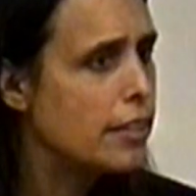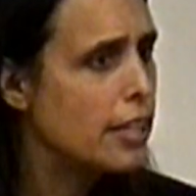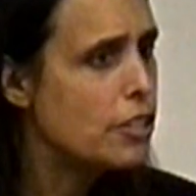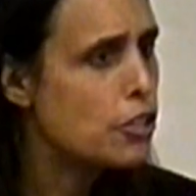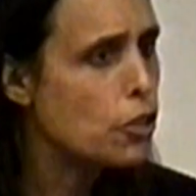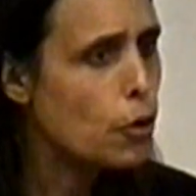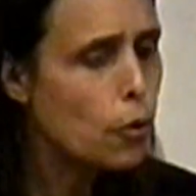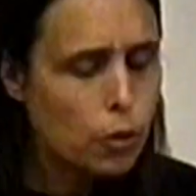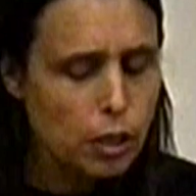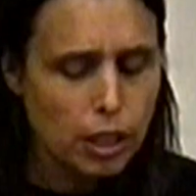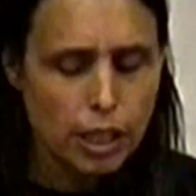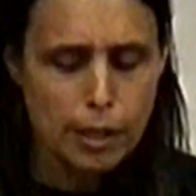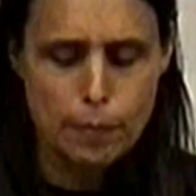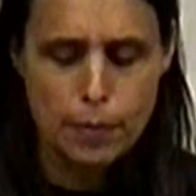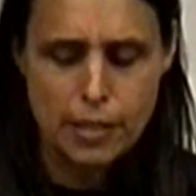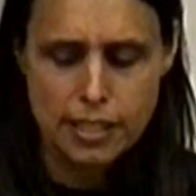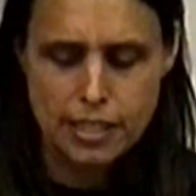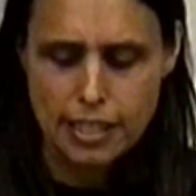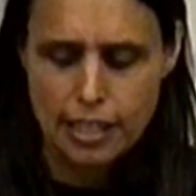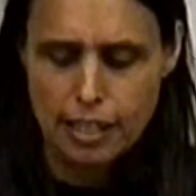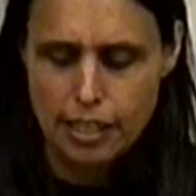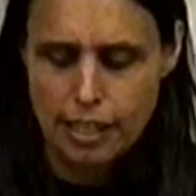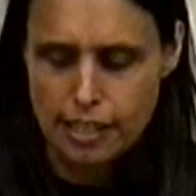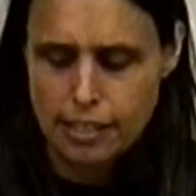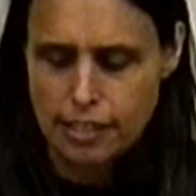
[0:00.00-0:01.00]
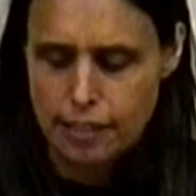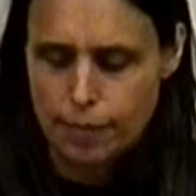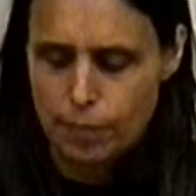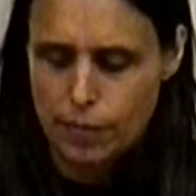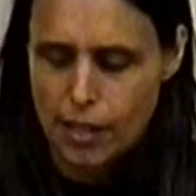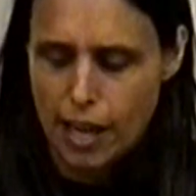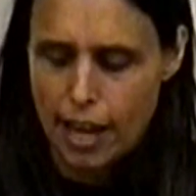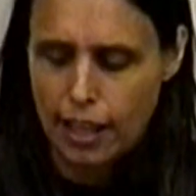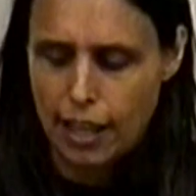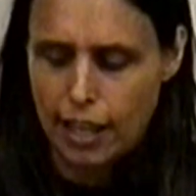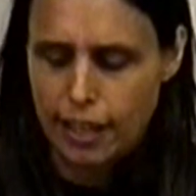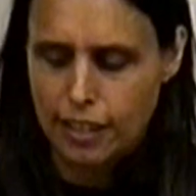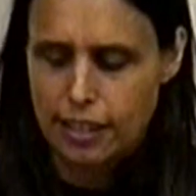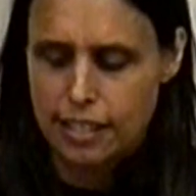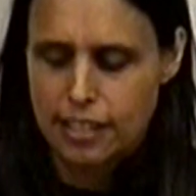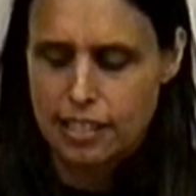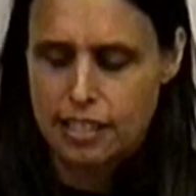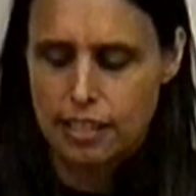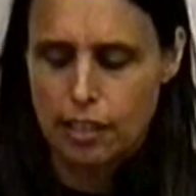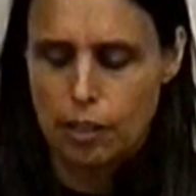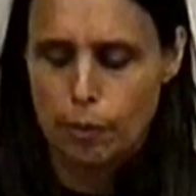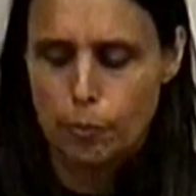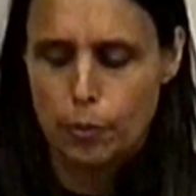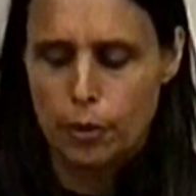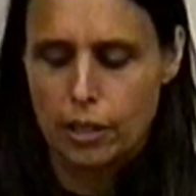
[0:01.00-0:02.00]
They totally missed that lesson. I like
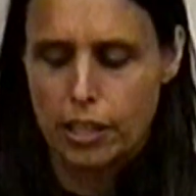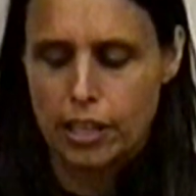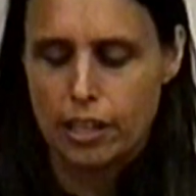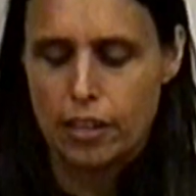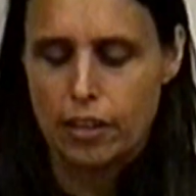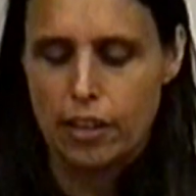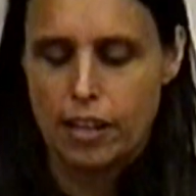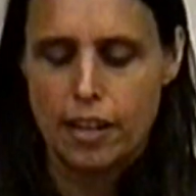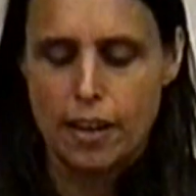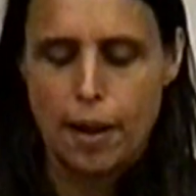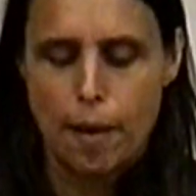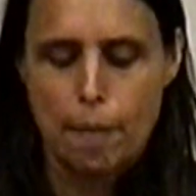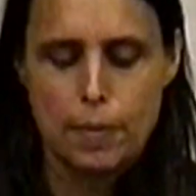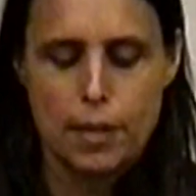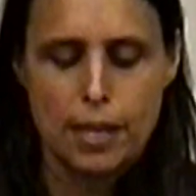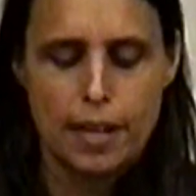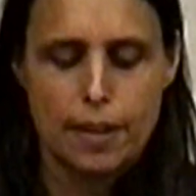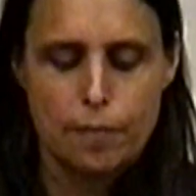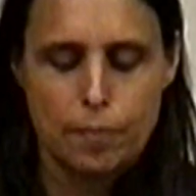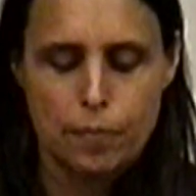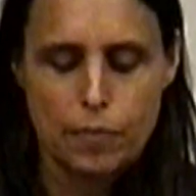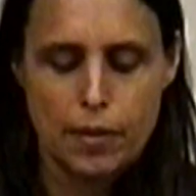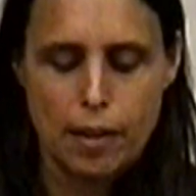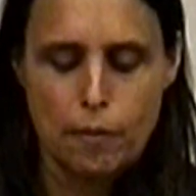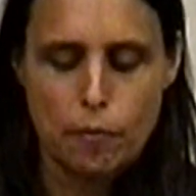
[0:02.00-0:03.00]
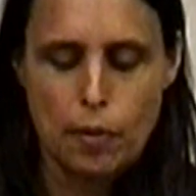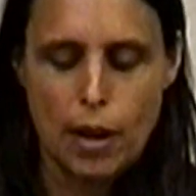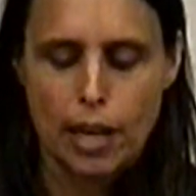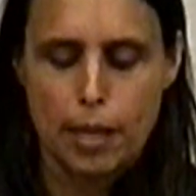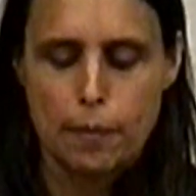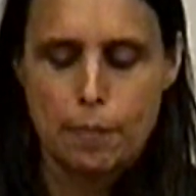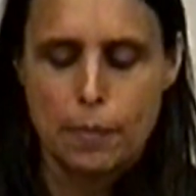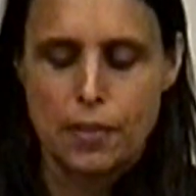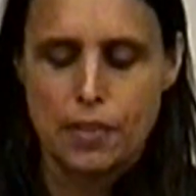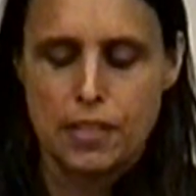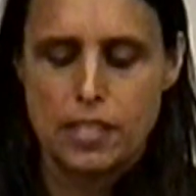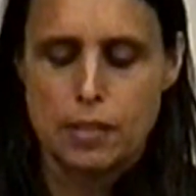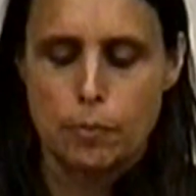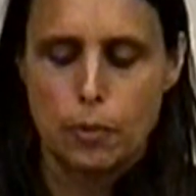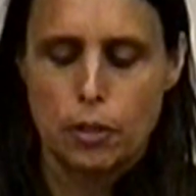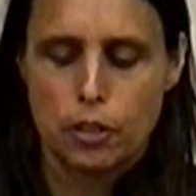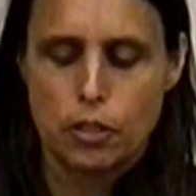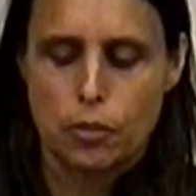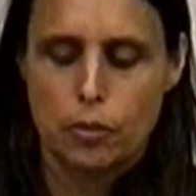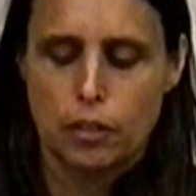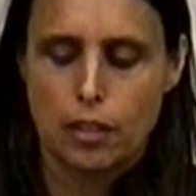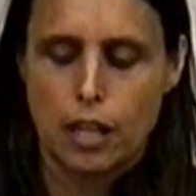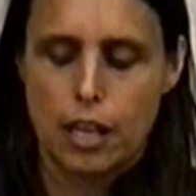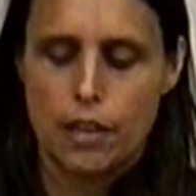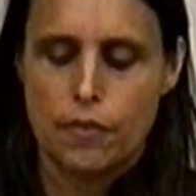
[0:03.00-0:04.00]
this little book here. I'm going to recommend this
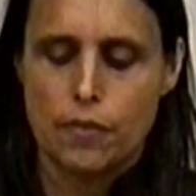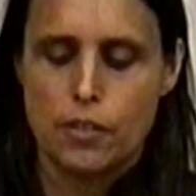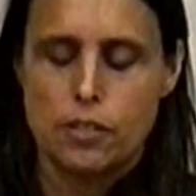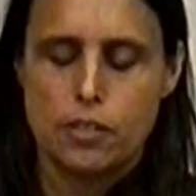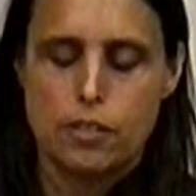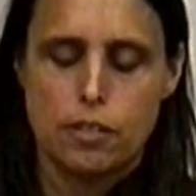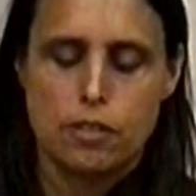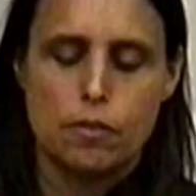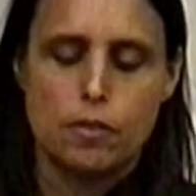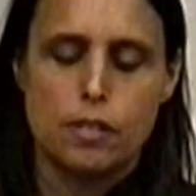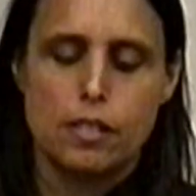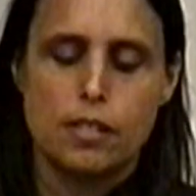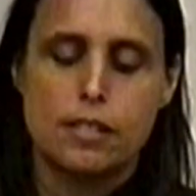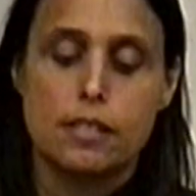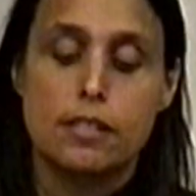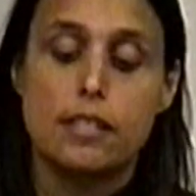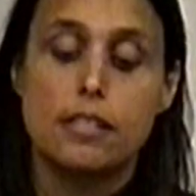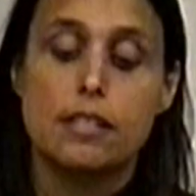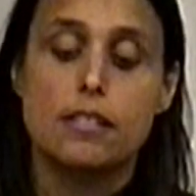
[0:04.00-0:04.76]
book to a lot of you students.